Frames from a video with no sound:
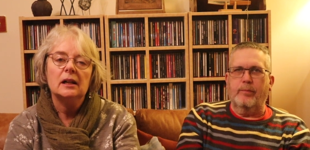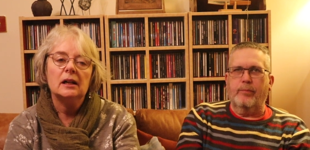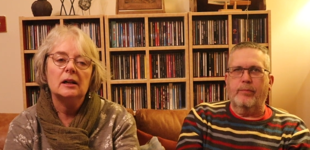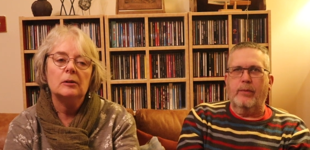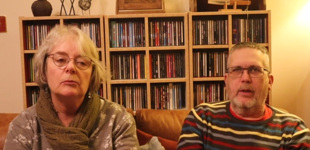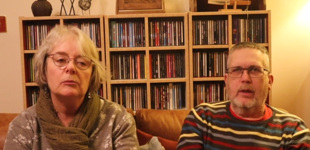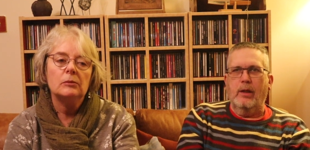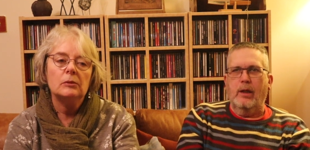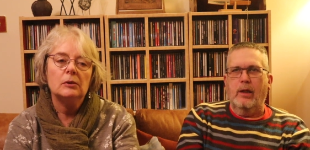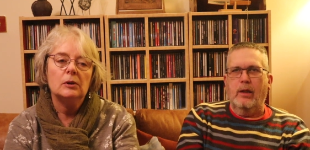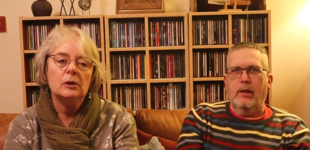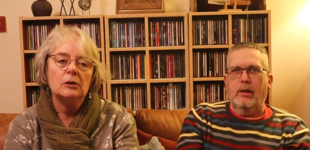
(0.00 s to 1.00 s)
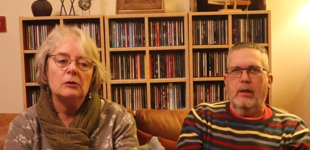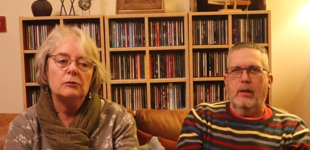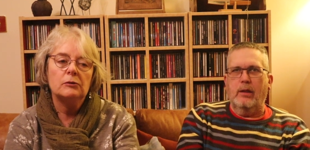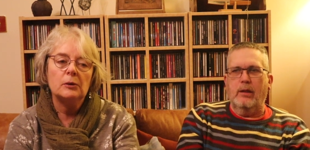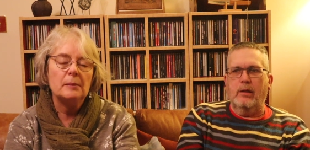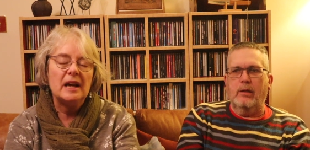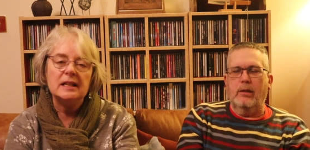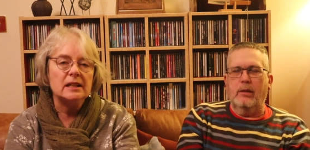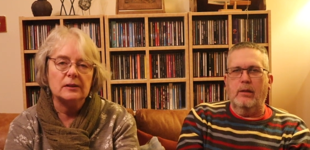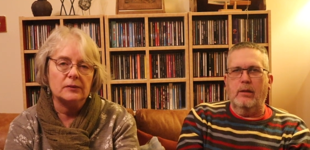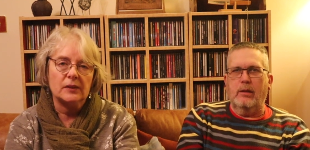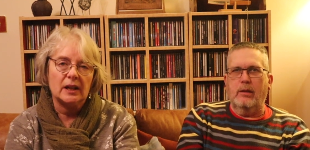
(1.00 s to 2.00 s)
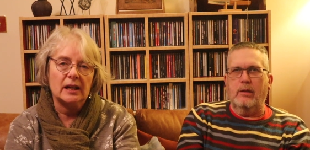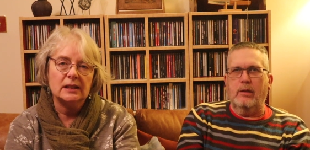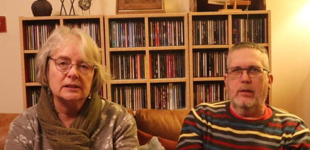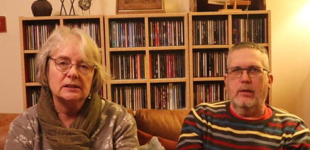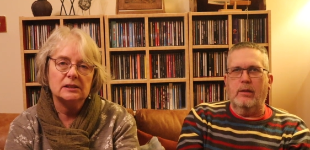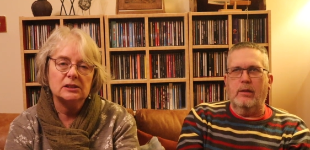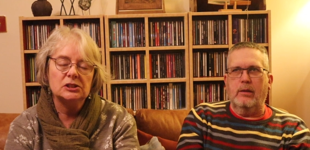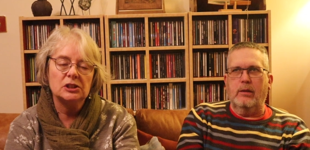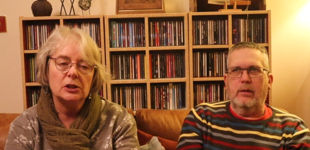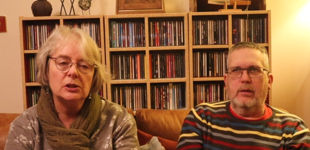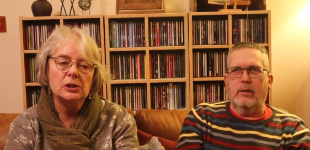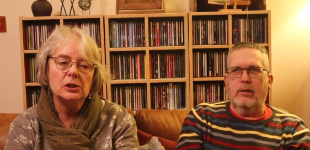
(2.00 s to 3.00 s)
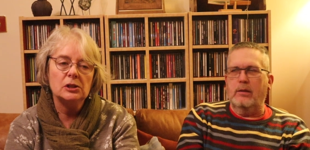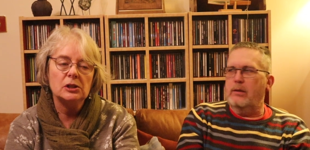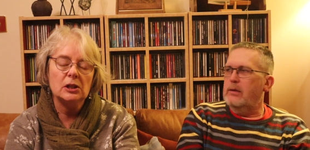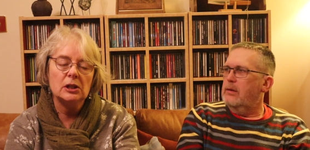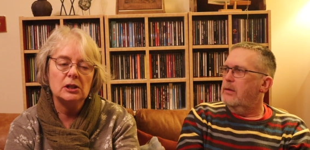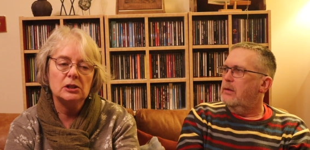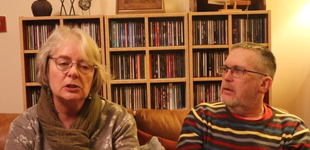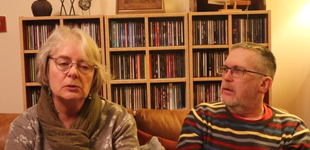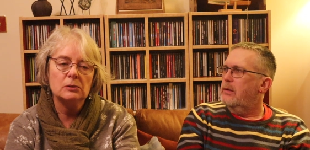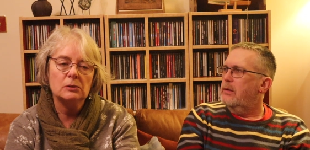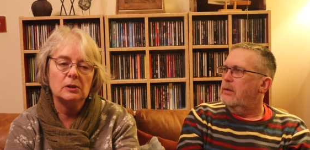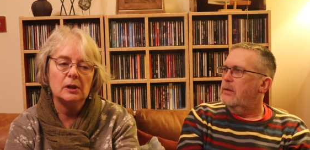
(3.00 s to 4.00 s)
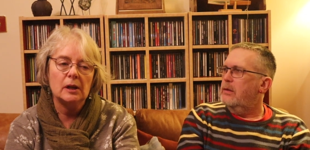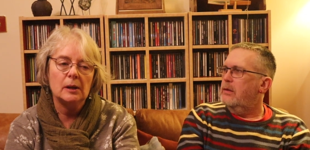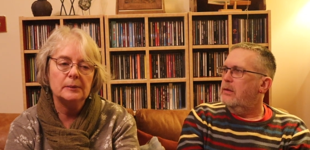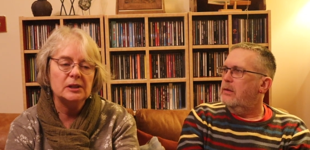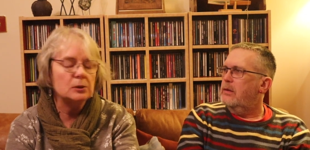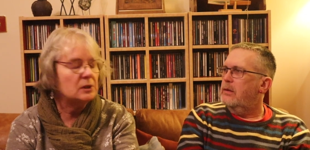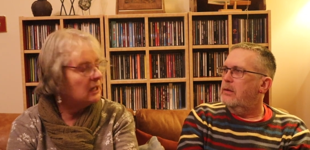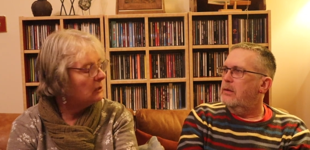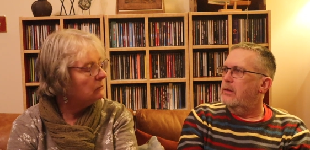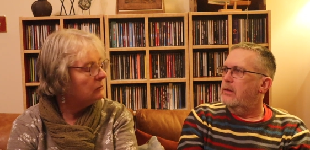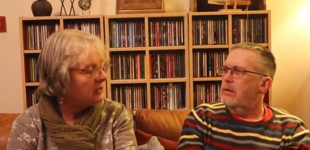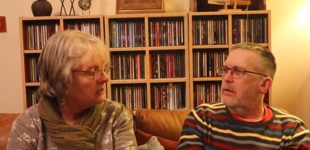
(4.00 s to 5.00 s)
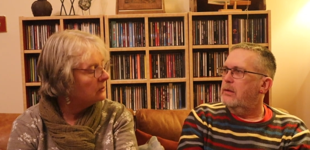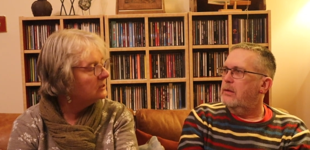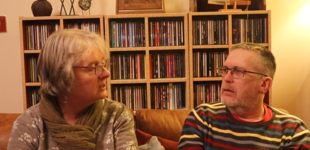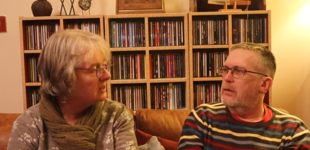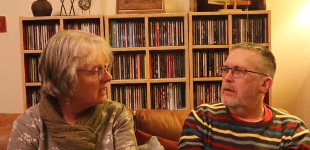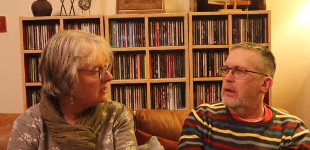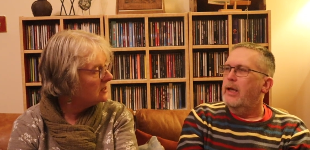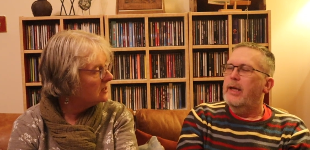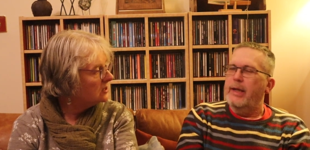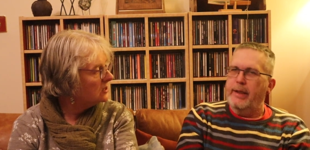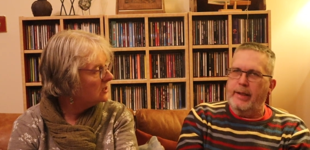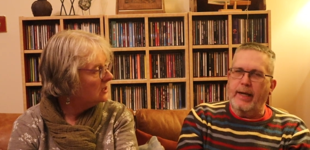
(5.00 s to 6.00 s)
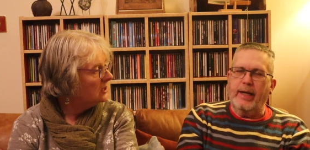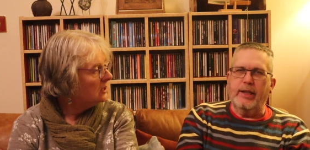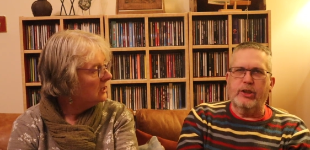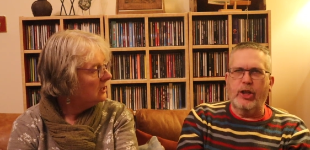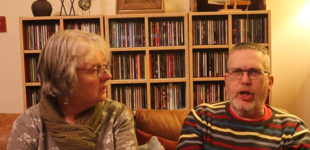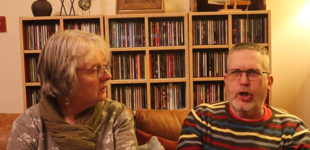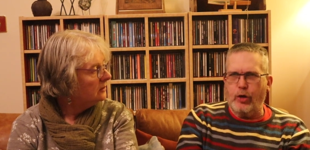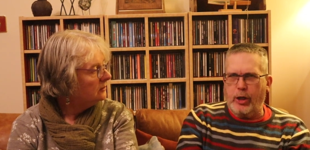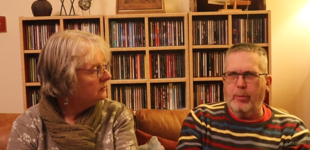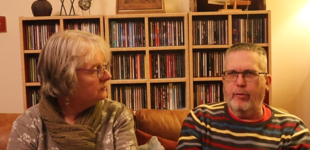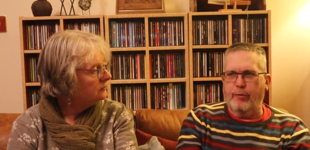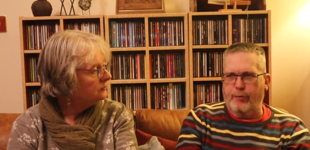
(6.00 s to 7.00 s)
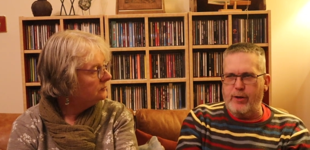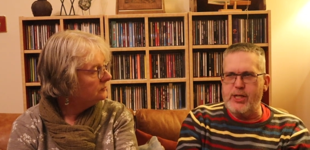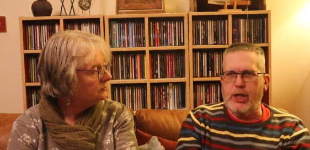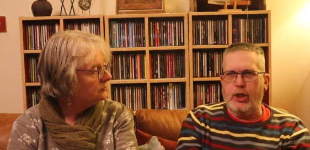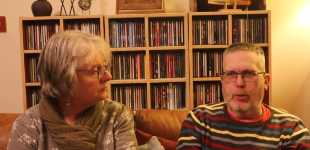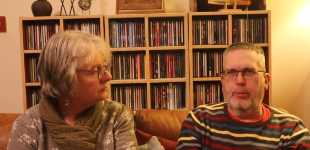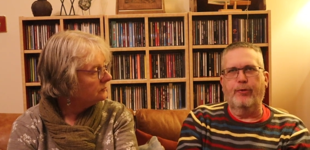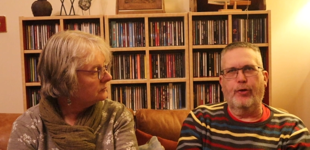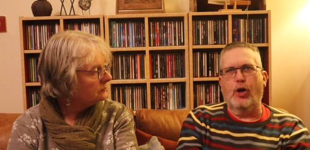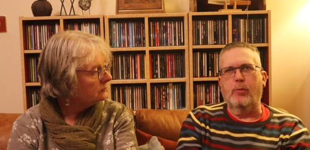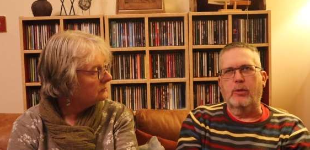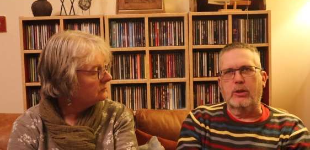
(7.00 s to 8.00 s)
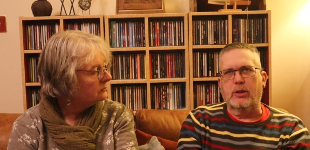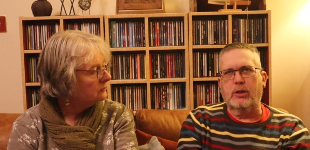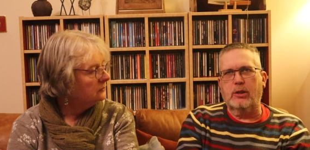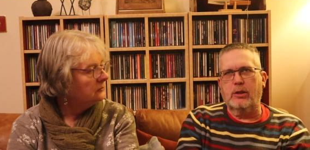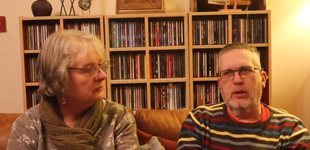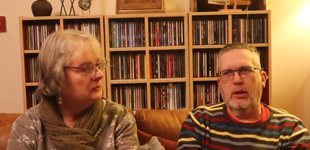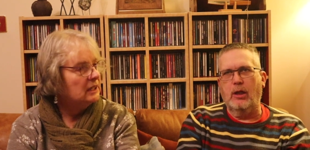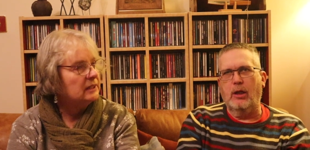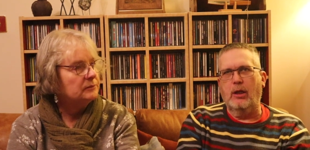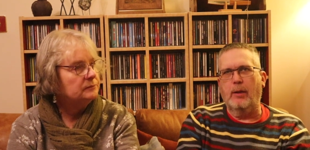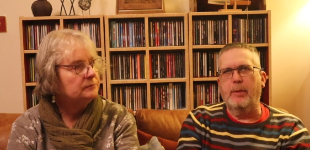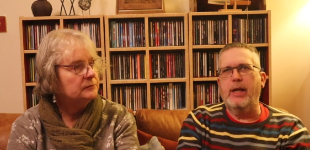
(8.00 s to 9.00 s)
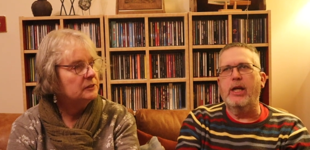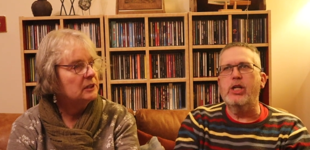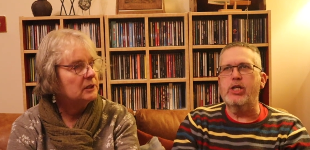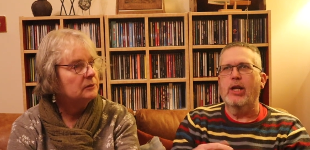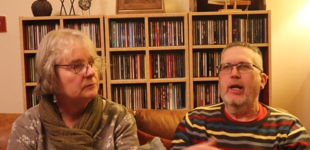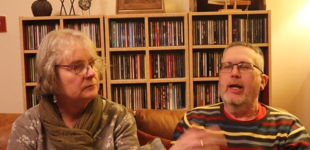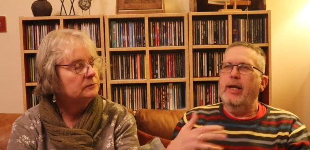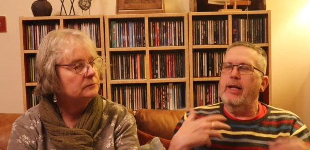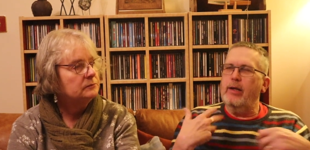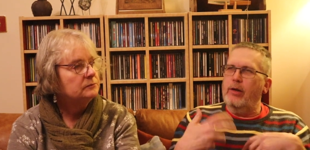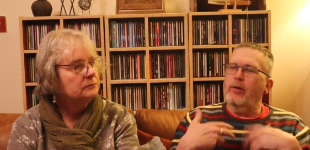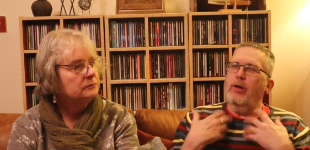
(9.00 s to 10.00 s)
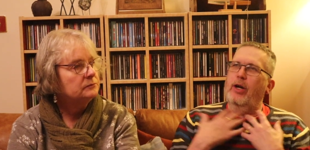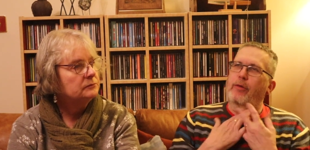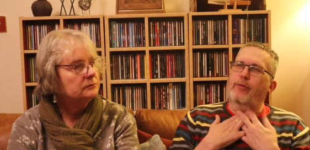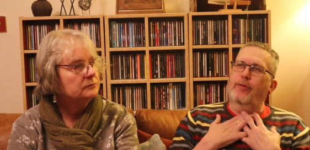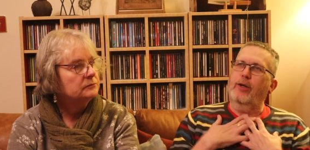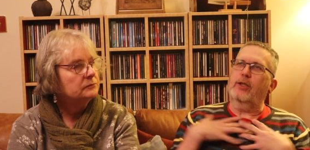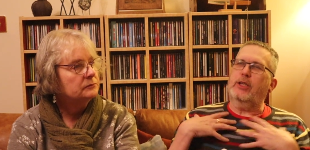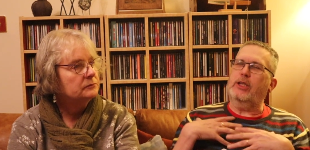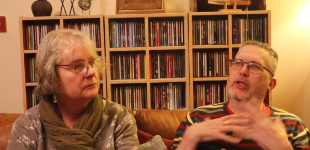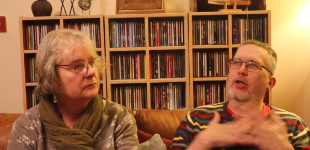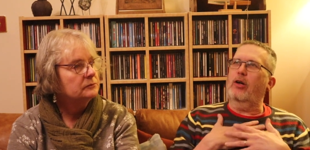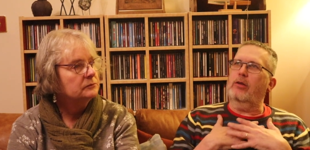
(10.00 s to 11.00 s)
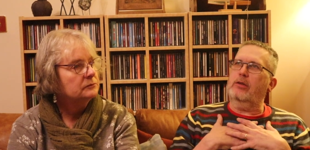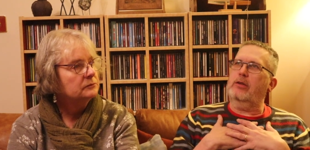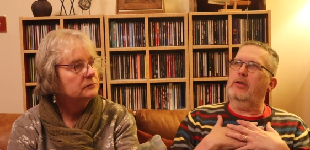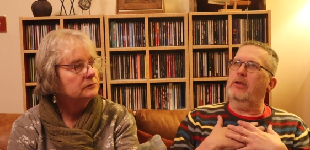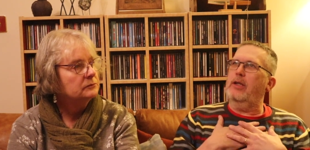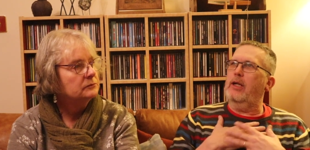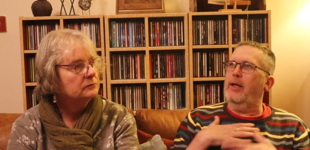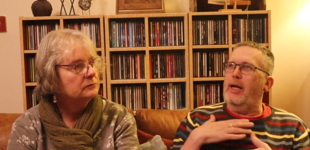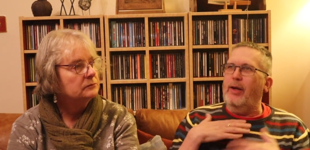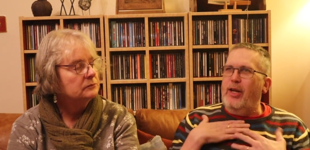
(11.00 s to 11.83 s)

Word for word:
Speaker 1: um, from any of that. So you you. I mean, you get a real sense.
Speaker 2: Yeah, and it's an incredible physical performance. Yeah. Uh, I mean, he, yeah. he at first he's got uh,